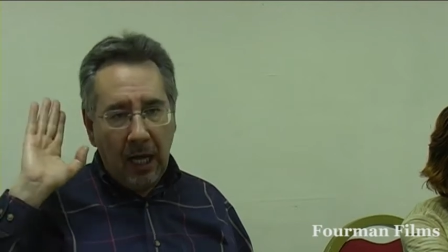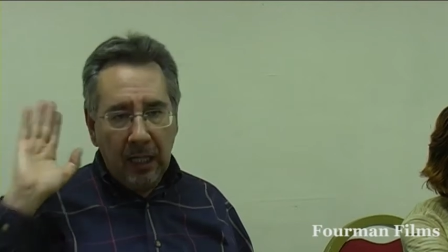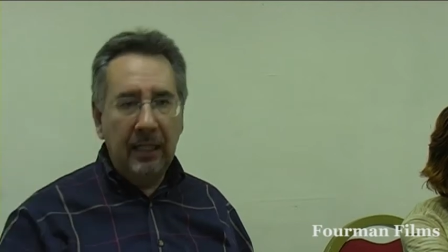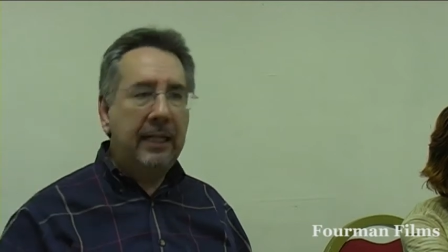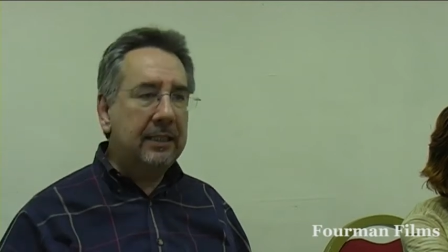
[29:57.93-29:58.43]

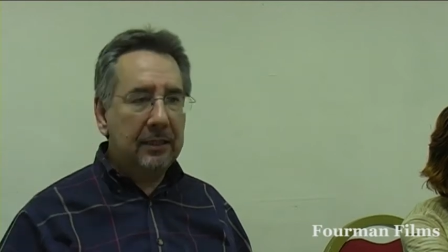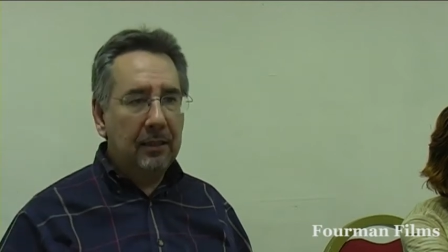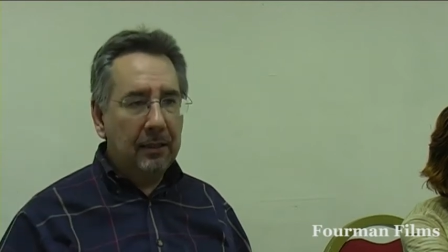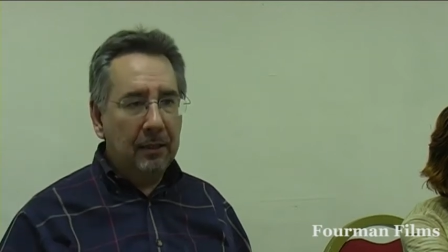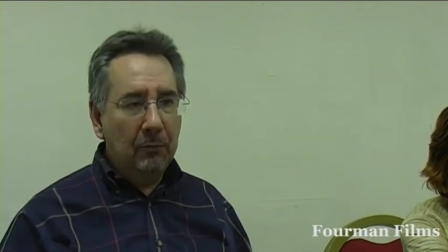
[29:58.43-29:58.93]
At
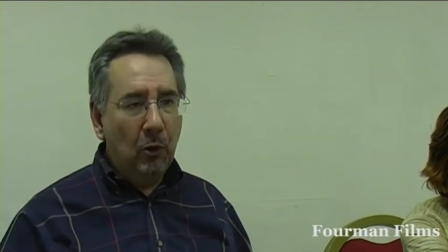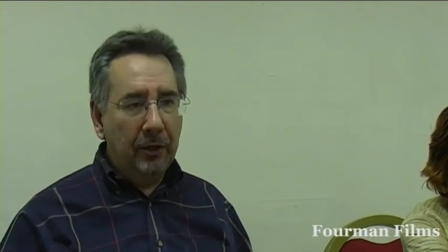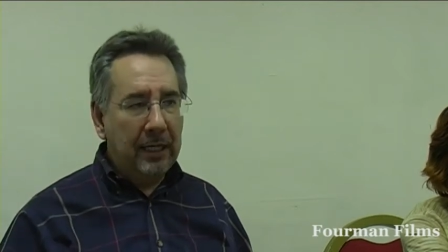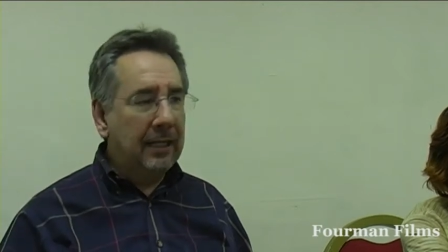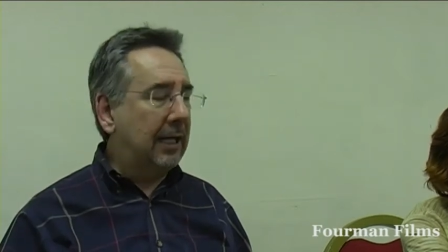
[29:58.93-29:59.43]
least the
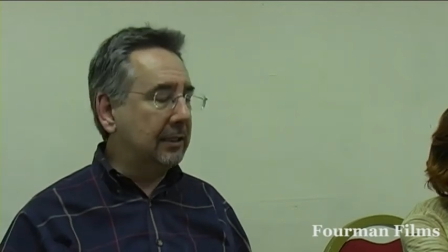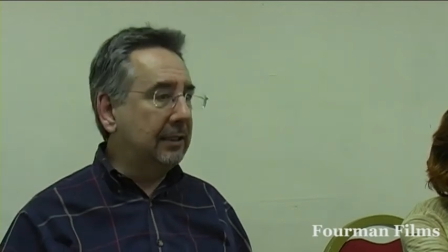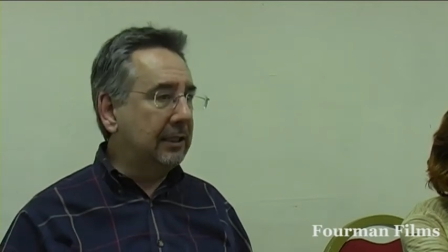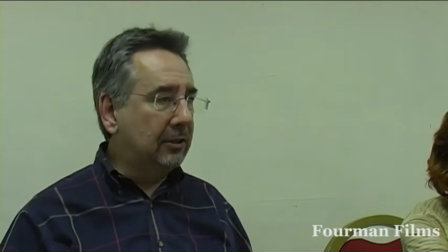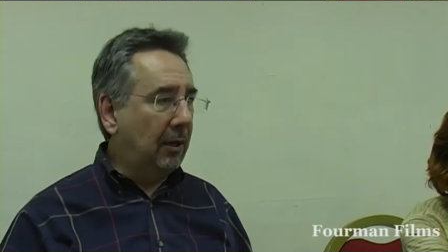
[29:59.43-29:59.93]
working class in
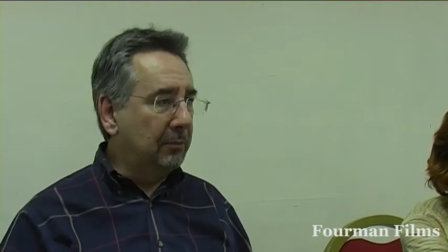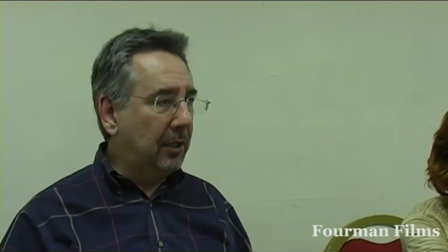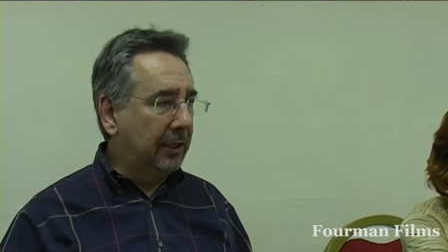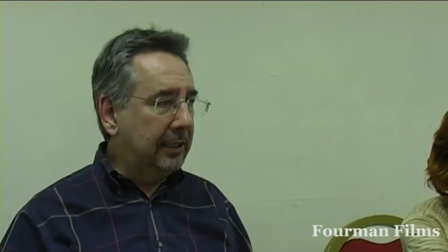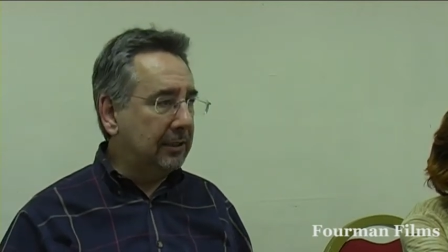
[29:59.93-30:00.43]
this
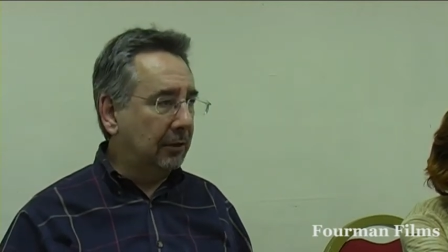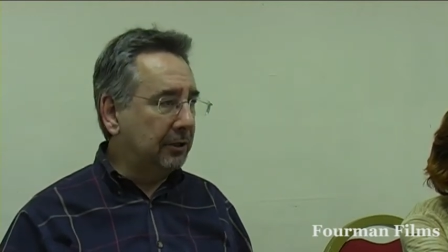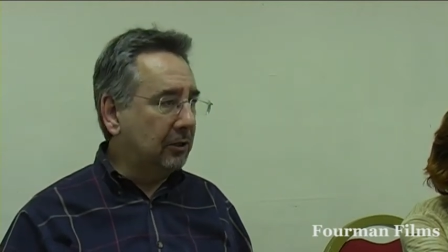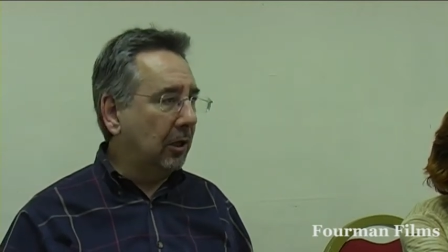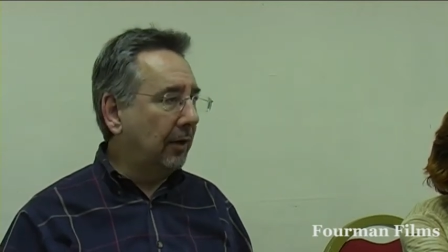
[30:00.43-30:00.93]

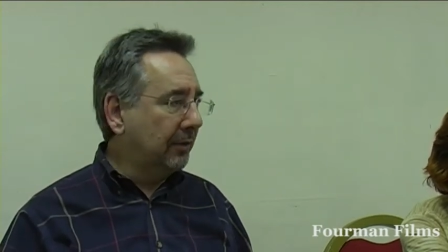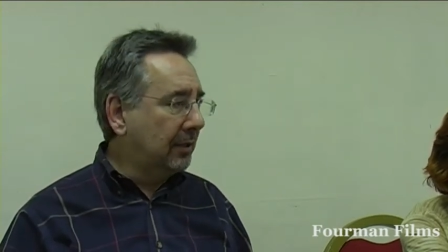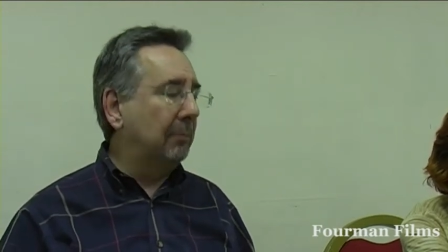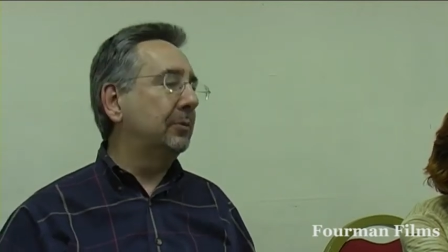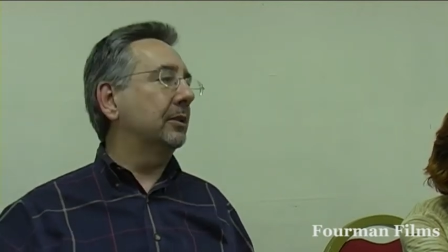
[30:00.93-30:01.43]
country's got enough
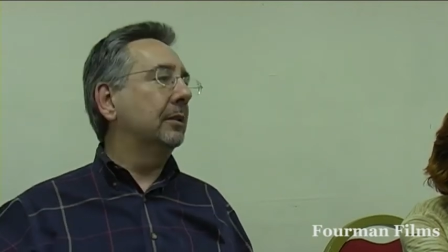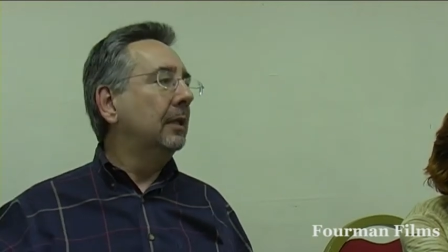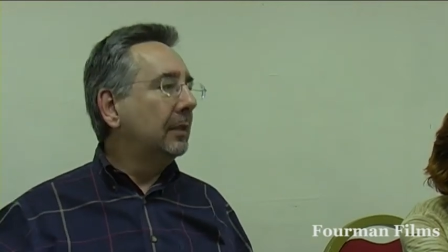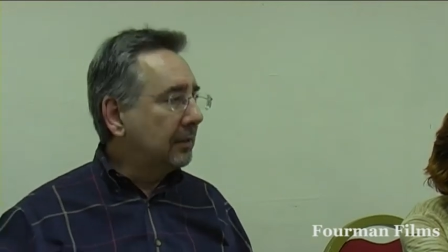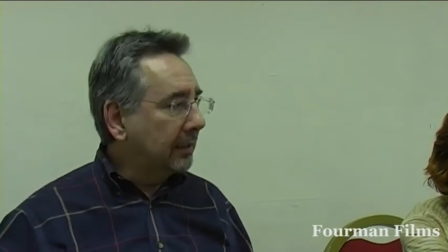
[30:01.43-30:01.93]
gumption to